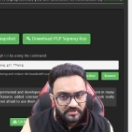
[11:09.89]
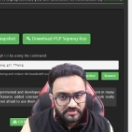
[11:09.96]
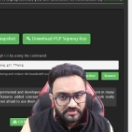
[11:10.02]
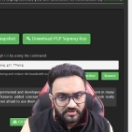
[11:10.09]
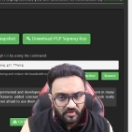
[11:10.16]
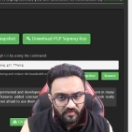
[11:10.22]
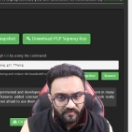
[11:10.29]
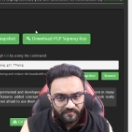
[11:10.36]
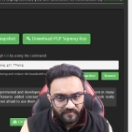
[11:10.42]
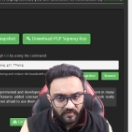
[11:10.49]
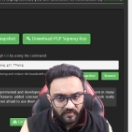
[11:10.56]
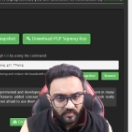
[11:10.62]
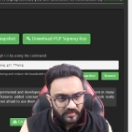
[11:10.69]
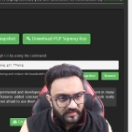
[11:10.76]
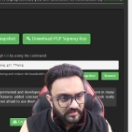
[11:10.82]
So
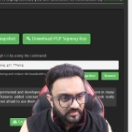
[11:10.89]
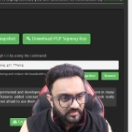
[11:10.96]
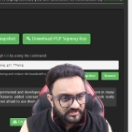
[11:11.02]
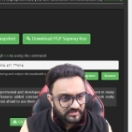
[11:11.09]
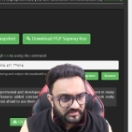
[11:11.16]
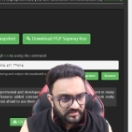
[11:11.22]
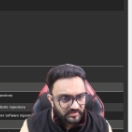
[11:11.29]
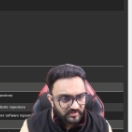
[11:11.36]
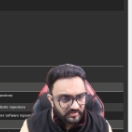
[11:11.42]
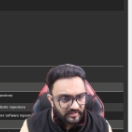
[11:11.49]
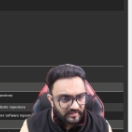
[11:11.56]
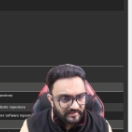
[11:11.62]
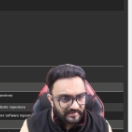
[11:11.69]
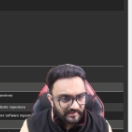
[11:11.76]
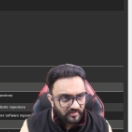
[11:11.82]
for Windows, you
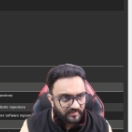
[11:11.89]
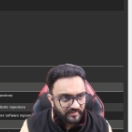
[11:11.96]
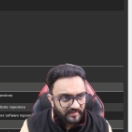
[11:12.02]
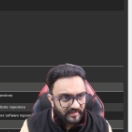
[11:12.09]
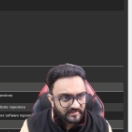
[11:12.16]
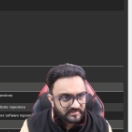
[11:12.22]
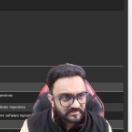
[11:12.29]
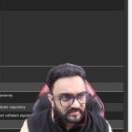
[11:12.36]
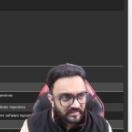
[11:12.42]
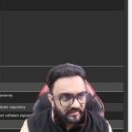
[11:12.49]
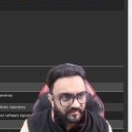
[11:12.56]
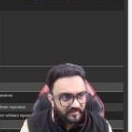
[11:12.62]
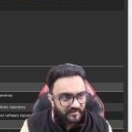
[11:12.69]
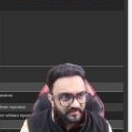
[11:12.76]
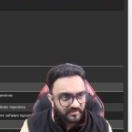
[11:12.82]
can click on that,
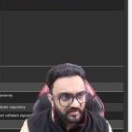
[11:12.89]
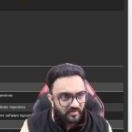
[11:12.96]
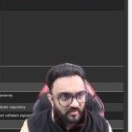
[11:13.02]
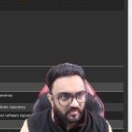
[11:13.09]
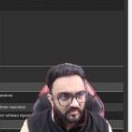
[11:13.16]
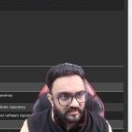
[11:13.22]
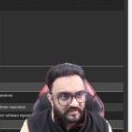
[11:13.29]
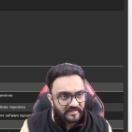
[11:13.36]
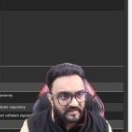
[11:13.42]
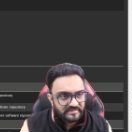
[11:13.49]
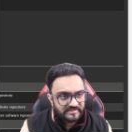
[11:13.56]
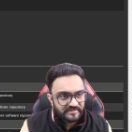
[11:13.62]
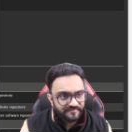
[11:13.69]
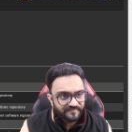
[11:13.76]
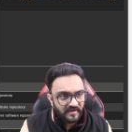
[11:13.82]
and there you go,
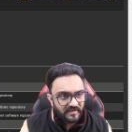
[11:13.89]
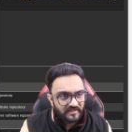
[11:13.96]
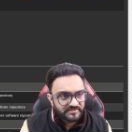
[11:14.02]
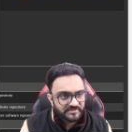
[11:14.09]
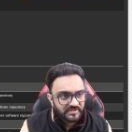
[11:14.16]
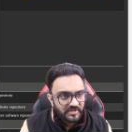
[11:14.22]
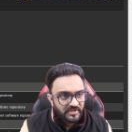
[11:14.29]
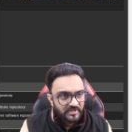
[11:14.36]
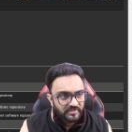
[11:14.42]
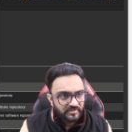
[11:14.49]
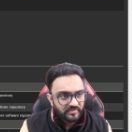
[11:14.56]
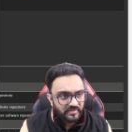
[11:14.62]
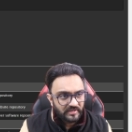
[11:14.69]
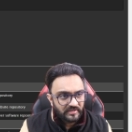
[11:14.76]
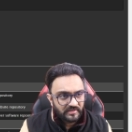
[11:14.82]
exe files.
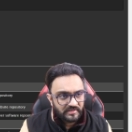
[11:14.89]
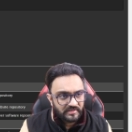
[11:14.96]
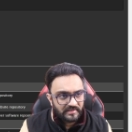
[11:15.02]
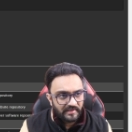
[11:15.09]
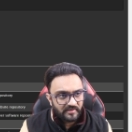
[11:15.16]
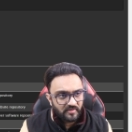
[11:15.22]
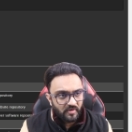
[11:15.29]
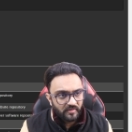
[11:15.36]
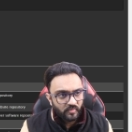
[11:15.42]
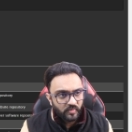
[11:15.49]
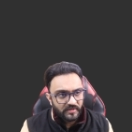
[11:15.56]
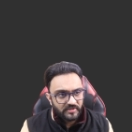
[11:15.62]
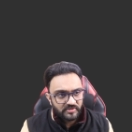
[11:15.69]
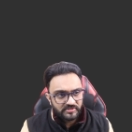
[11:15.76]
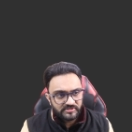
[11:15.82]
You can click on Windows